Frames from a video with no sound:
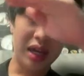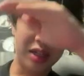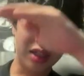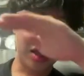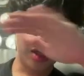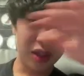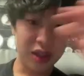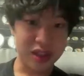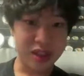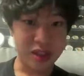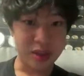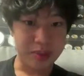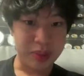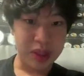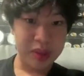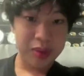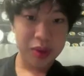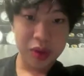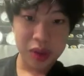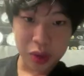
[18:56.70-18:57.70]
as long as the
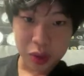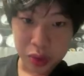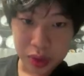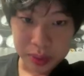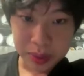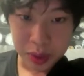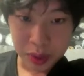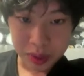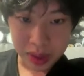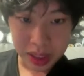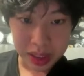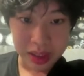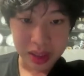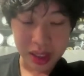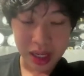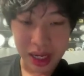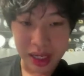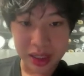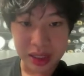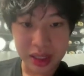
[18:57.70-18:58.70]
people in crypto like the
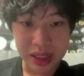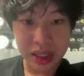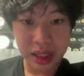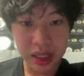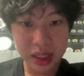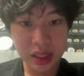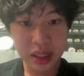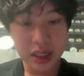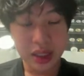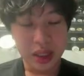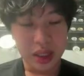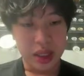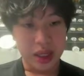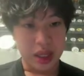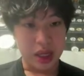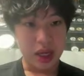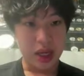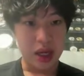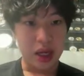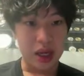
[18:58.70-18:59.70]
idea,
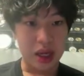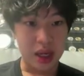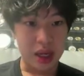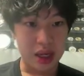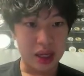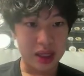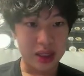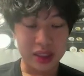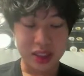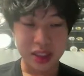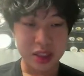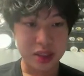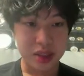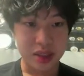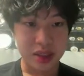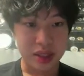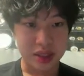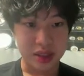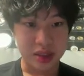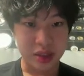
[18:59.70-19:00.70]
it just
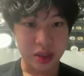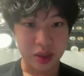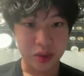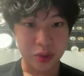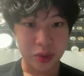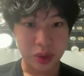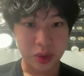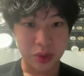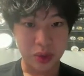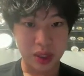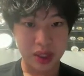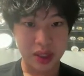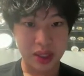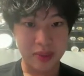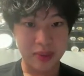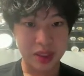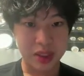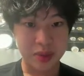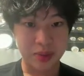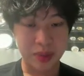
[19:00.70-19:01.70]
does not require that
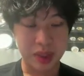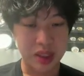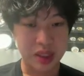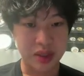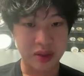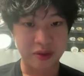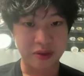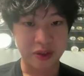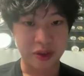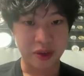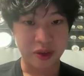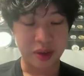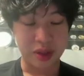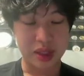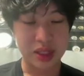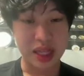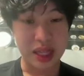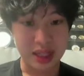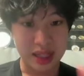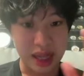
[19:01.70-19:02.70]
much money for
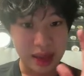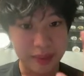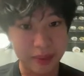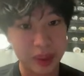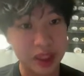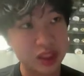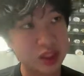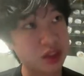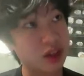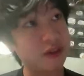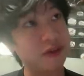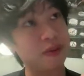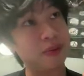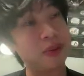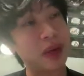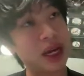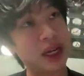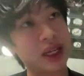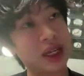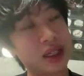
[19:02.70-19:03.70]
that much of
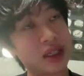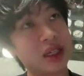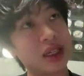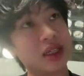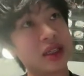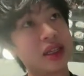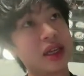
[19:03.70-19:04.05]
marketing,